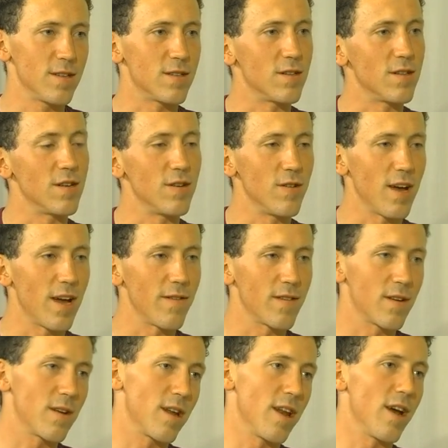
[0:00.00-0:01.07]
so then you
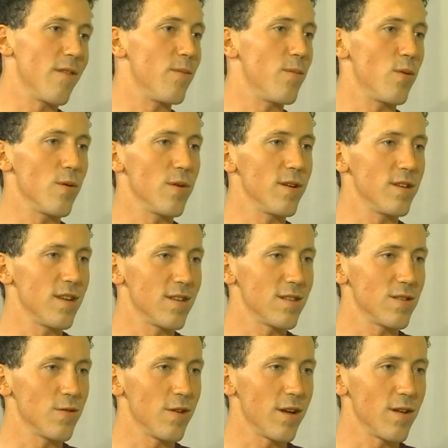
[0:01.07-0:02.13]
have can have poor
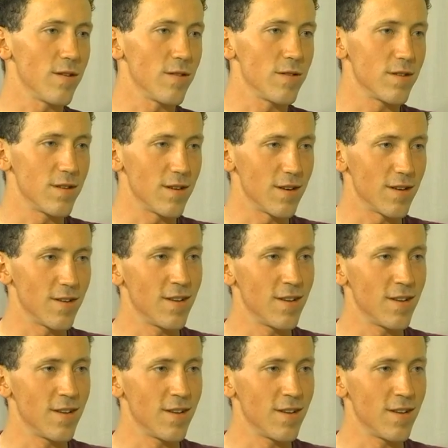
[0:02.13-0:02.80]
intestinal health. You know.